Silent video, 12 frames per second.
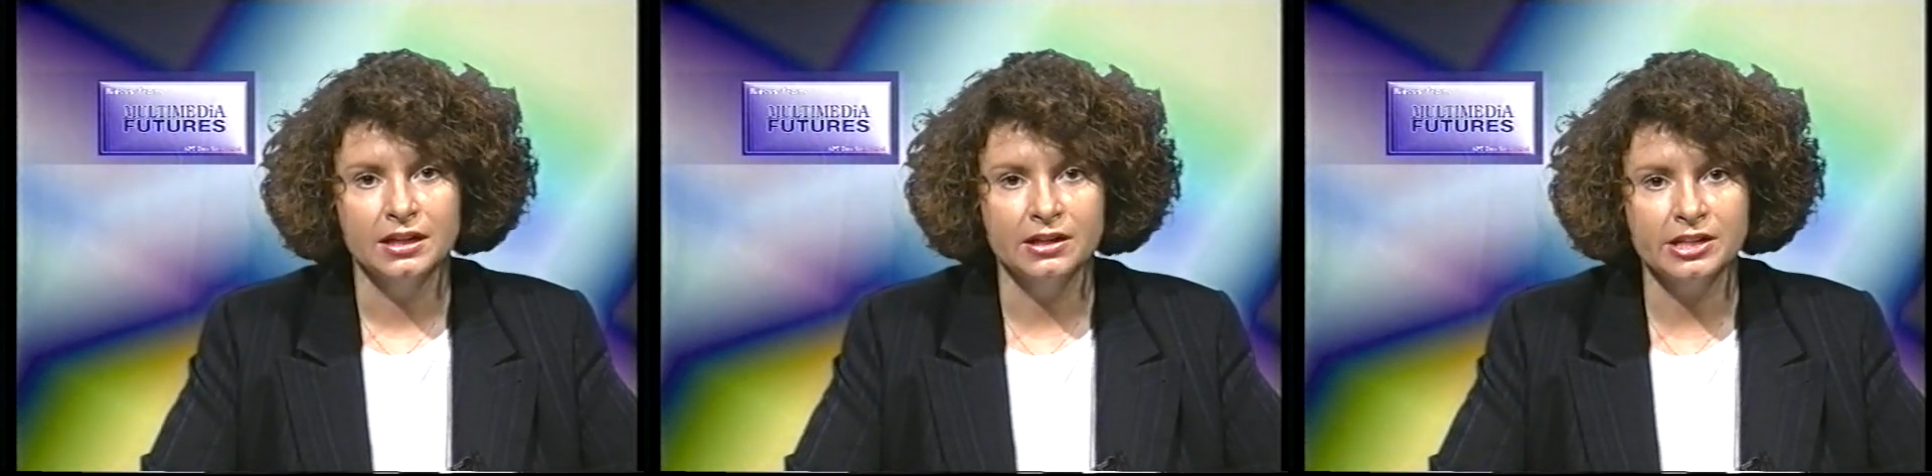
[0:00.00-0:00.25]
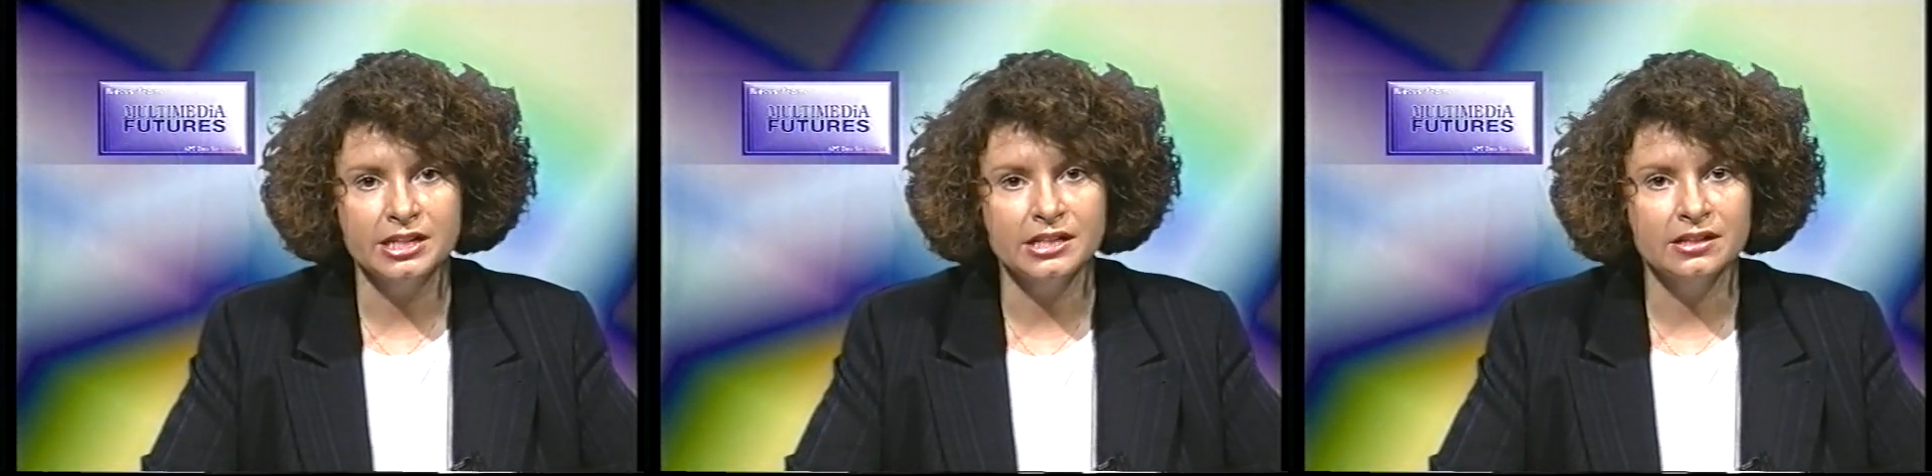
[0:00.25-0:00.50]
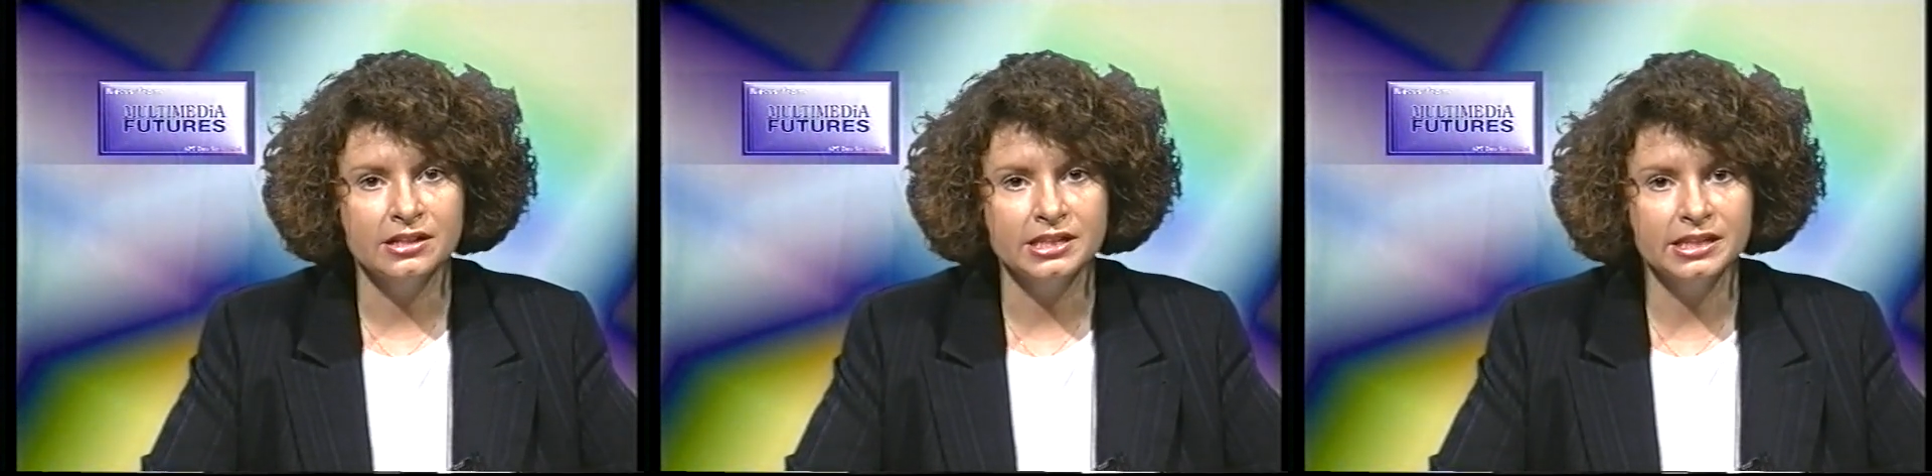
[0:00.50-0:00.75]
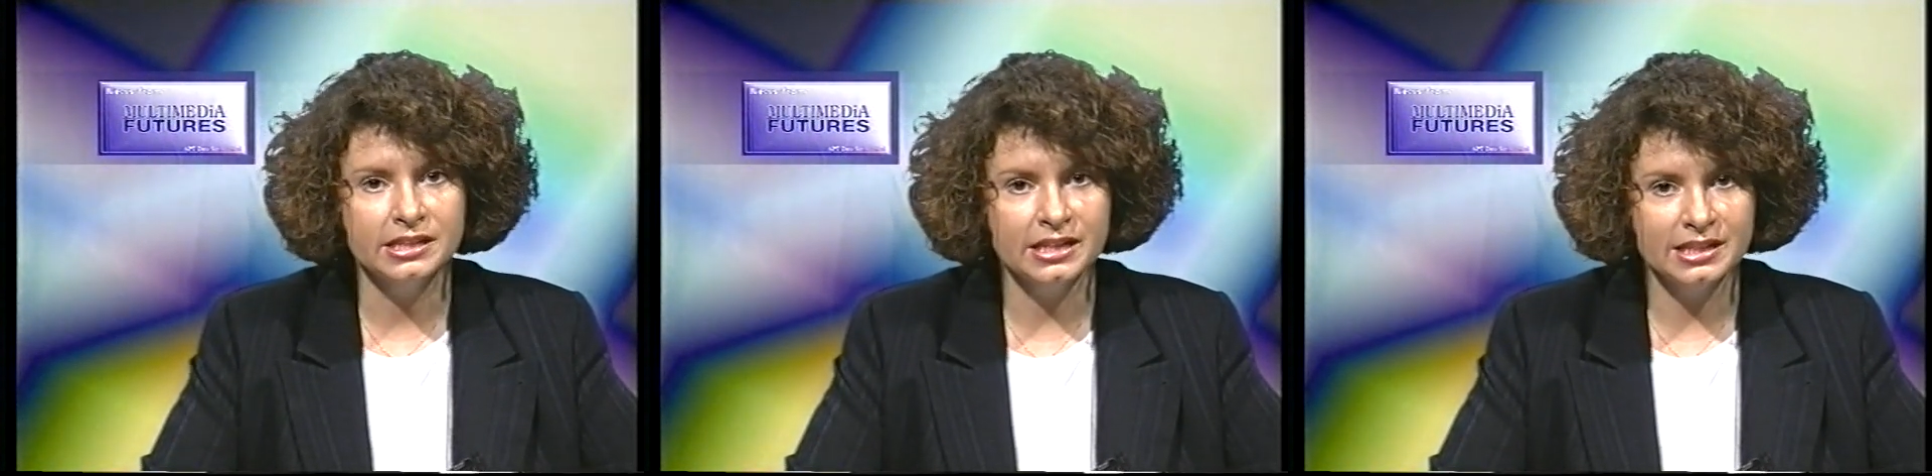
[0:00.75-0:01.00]

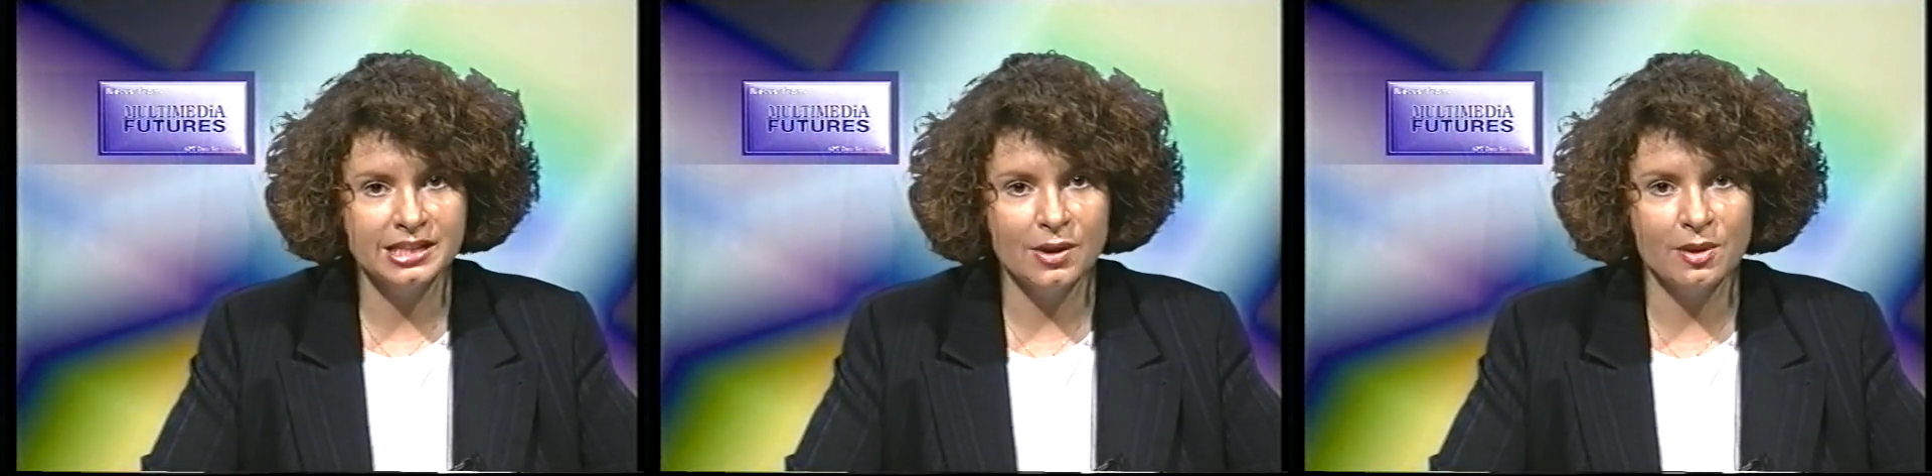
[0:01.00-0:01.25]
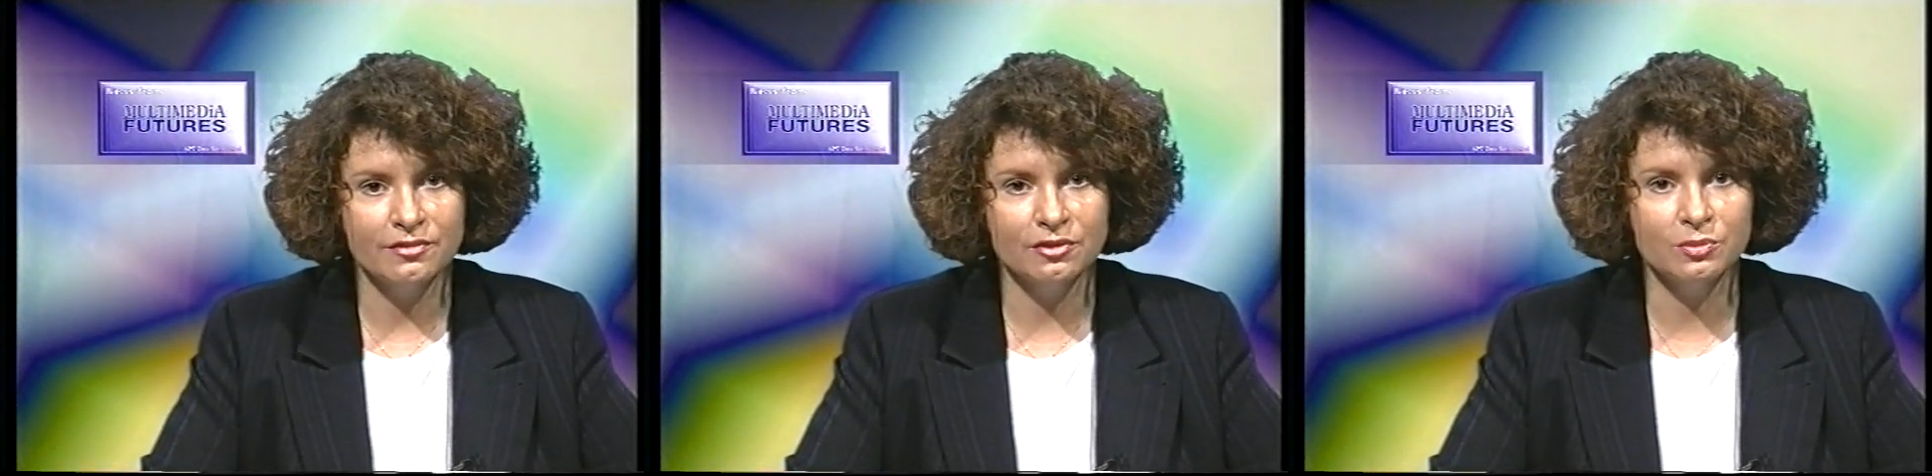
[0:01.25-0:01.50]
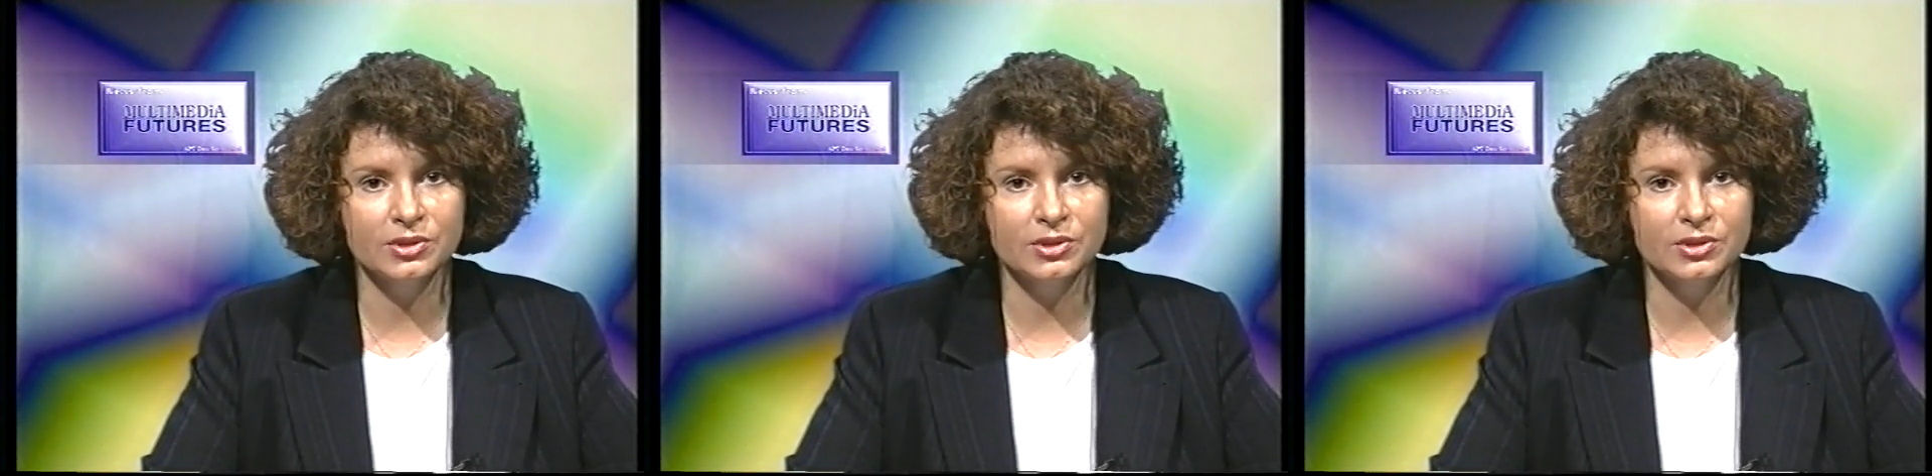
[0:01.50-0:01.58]
1996, however,